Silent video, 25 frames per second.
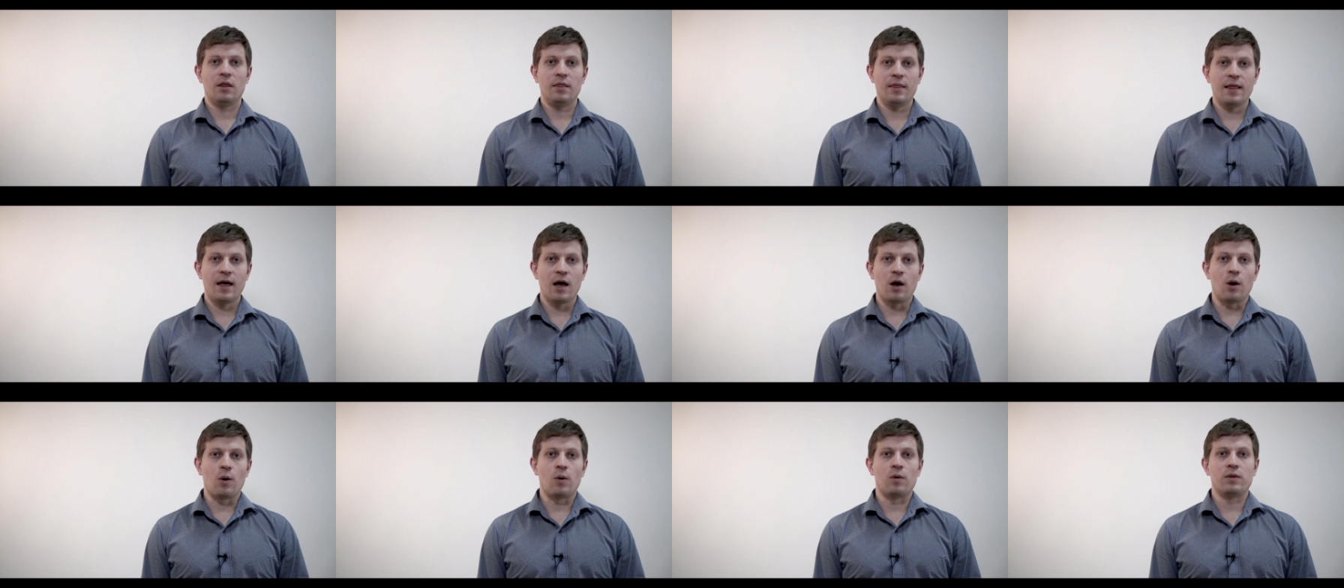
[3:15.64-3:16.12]

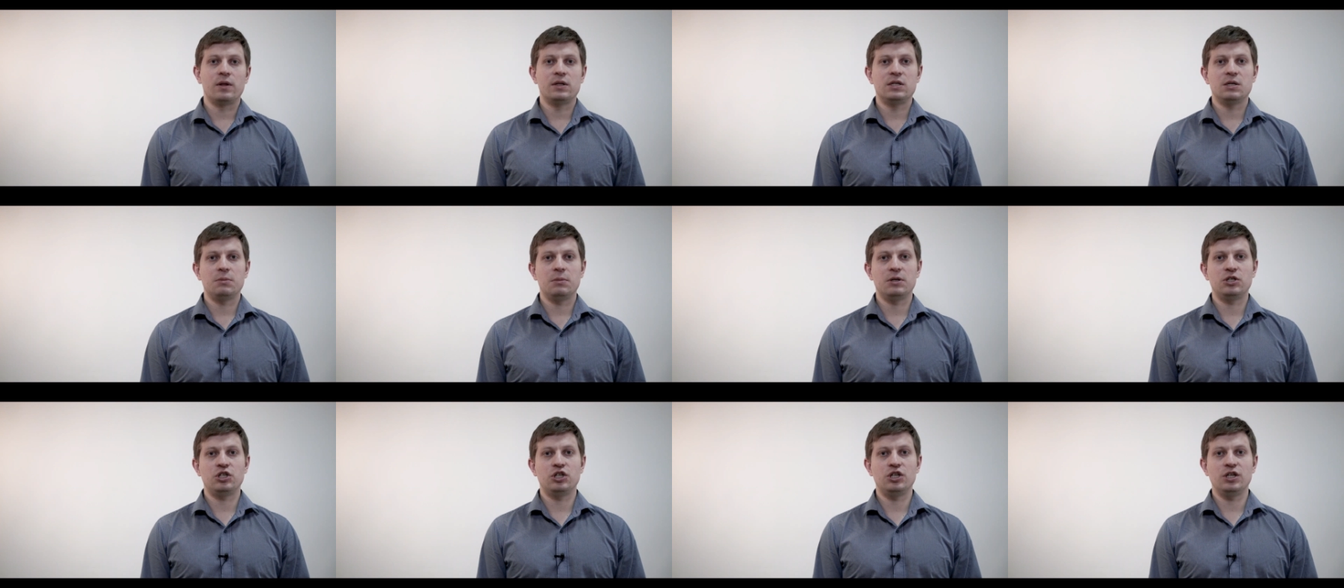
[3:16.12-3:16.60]
Now
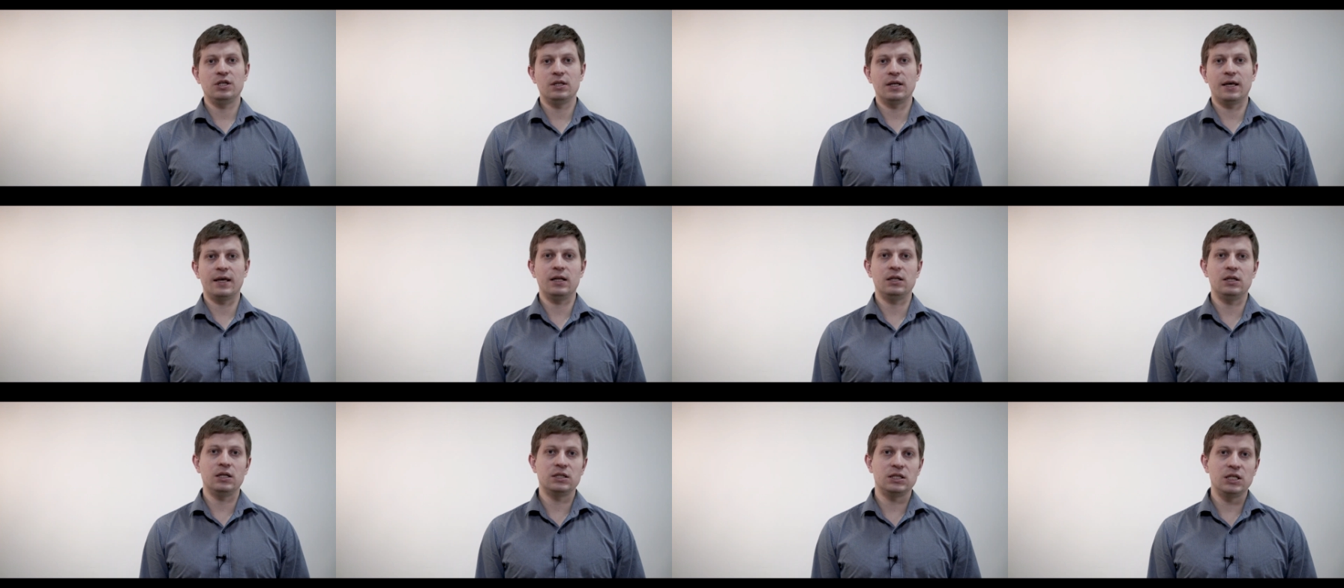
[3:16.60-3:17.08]
that a machine
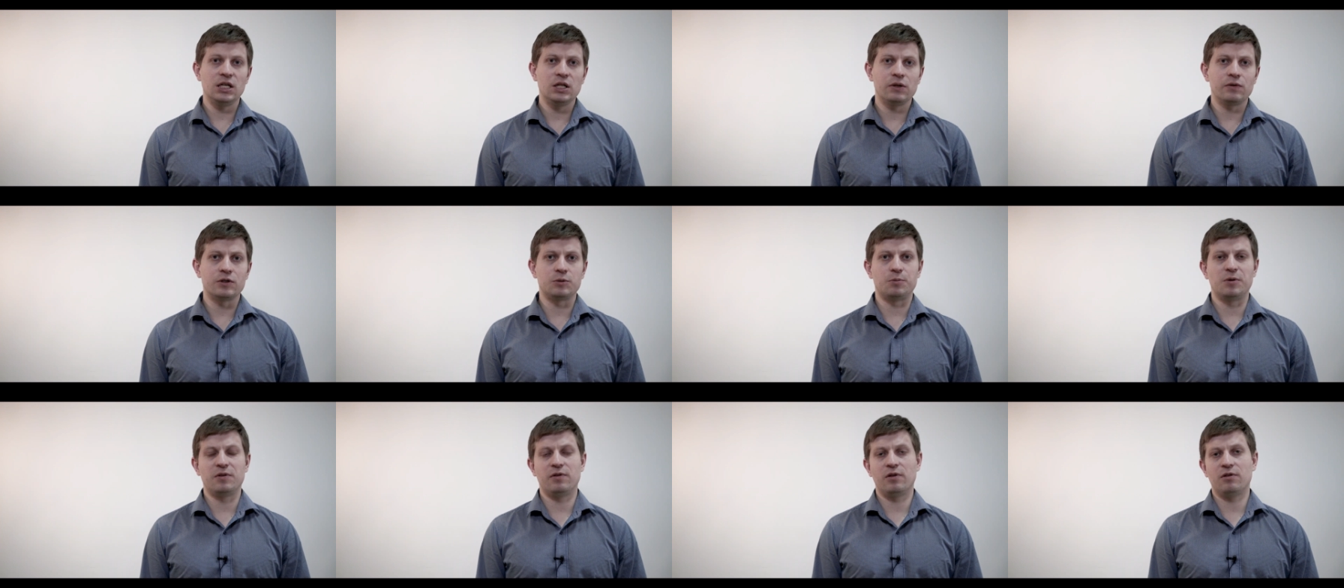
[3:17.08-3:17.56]
can
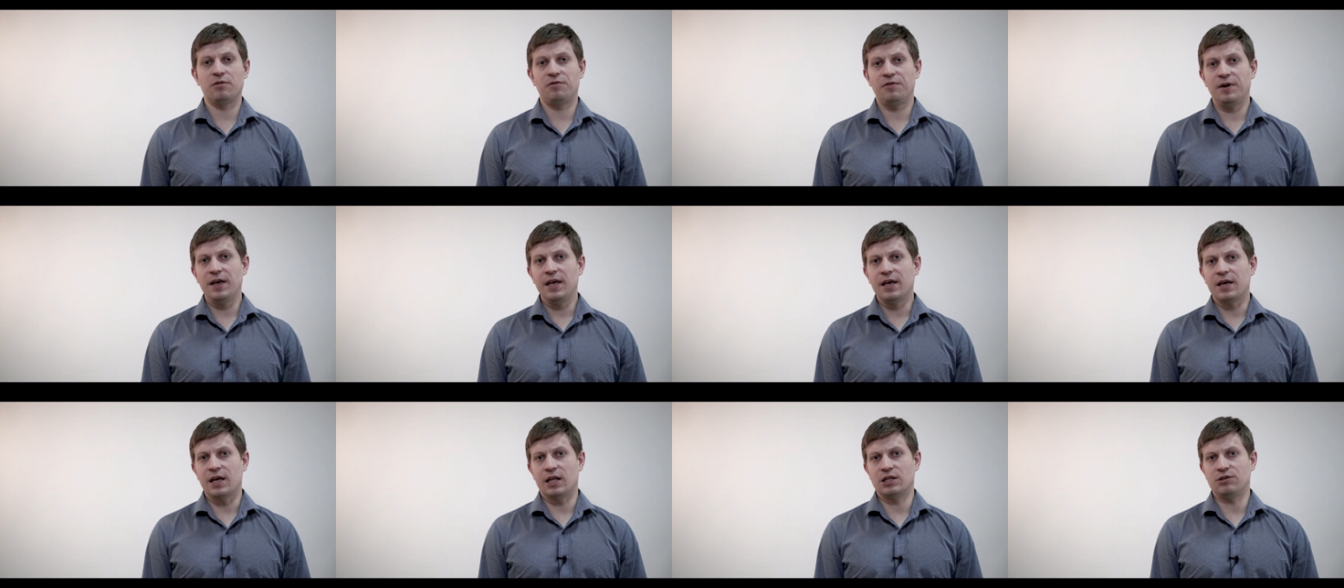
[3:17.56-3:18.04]
distinguish between
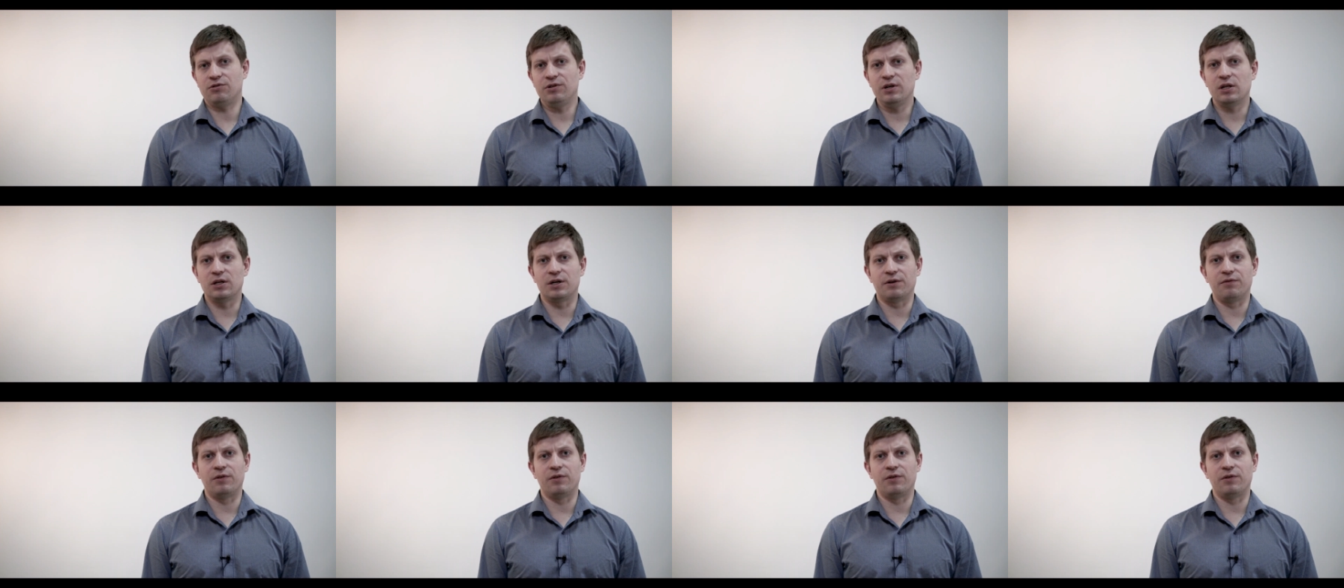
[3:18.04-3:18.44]
fake and real